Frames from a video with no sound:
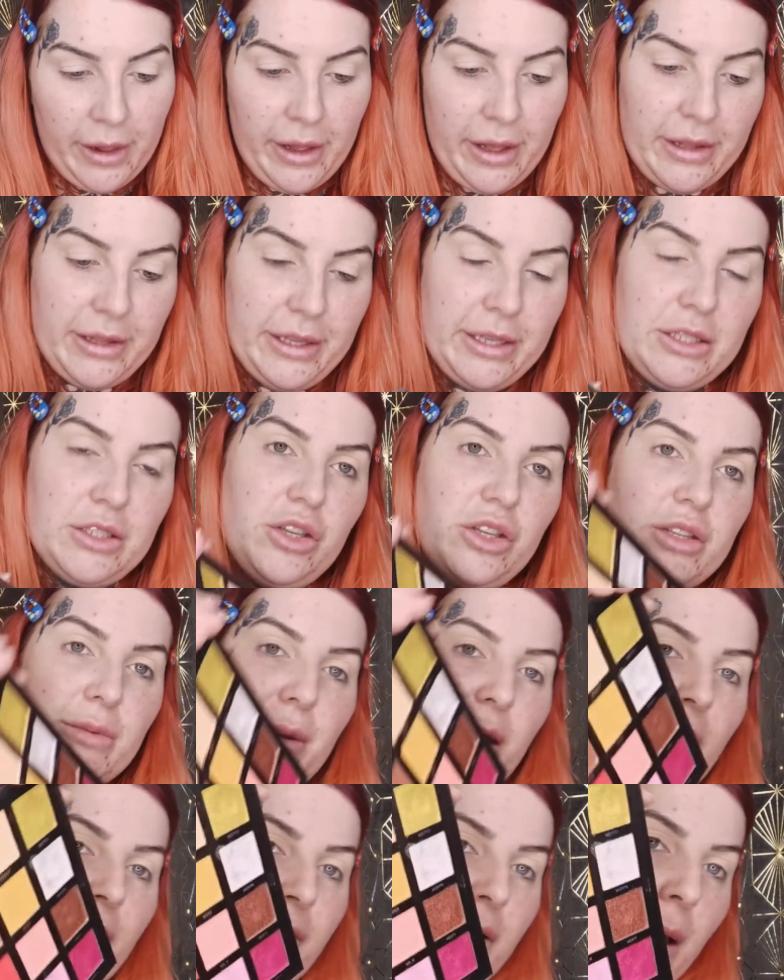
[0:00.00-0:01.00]
I like to use a
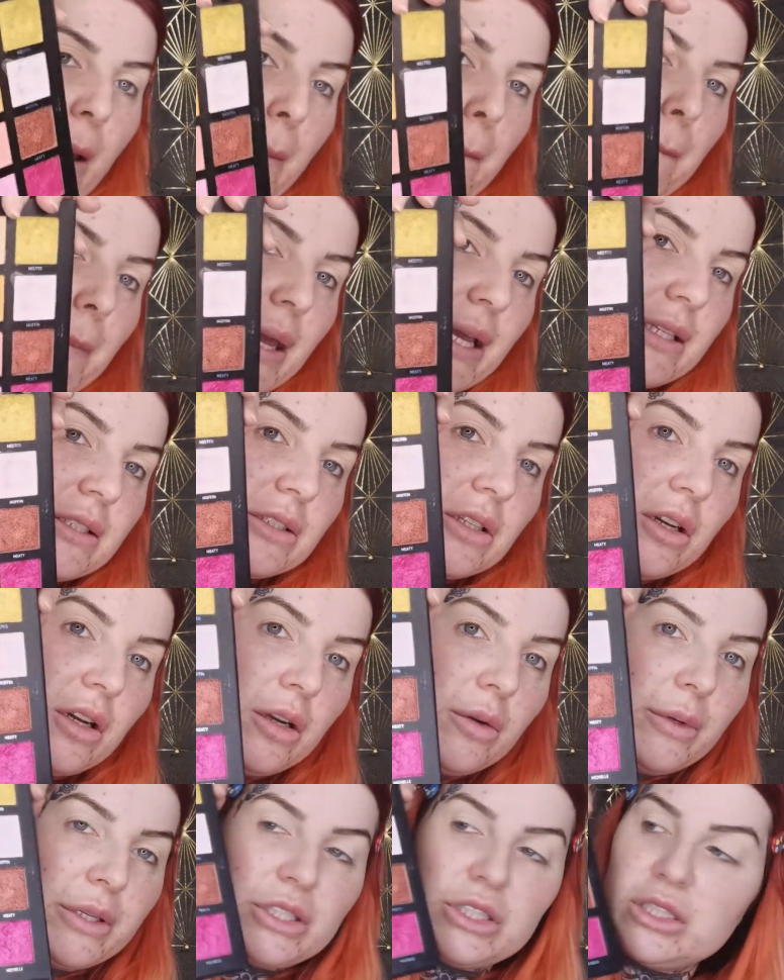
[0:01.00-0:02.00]
bit of
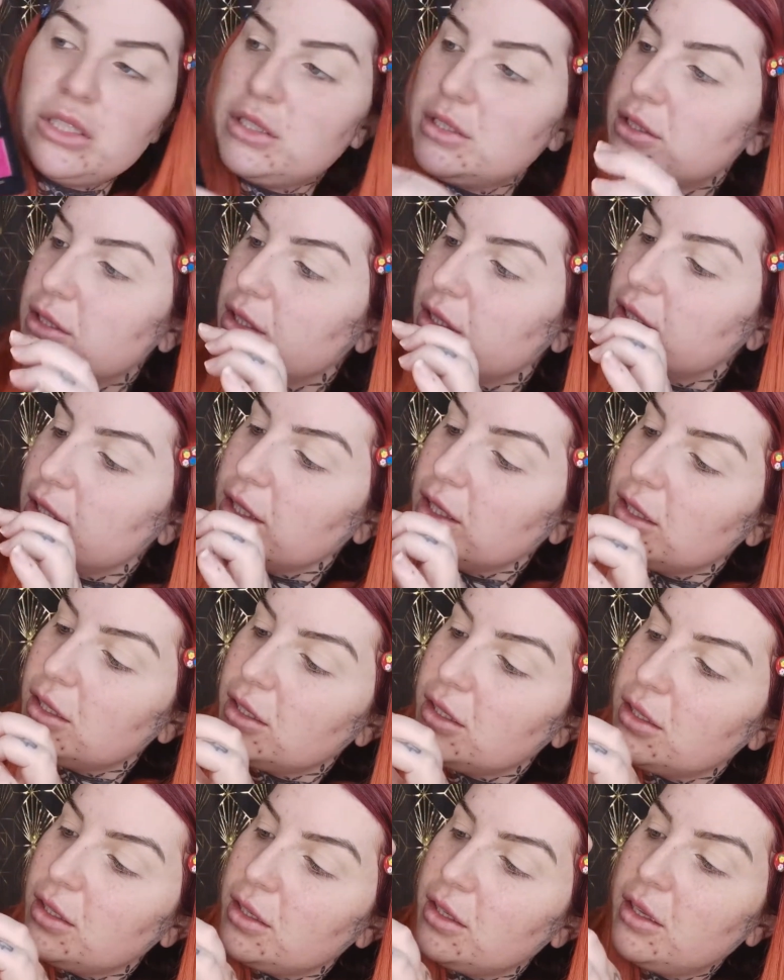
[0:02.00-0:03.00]
Mixer, which is like
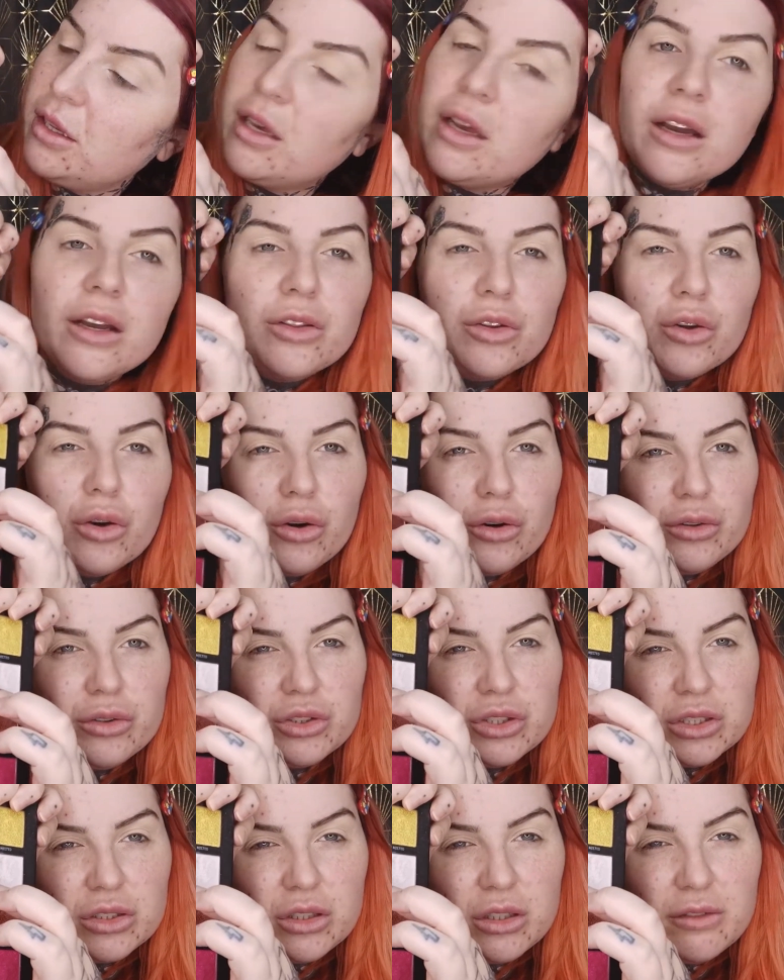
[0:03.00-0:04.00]
an
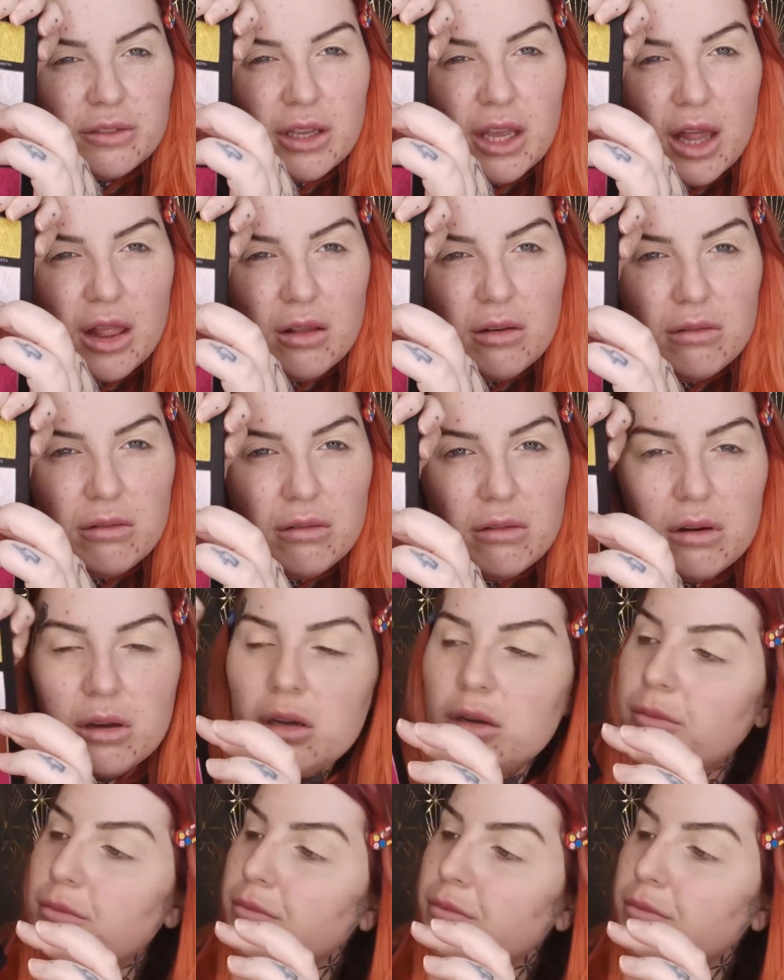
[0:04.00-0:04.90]
orangey sort of yellow.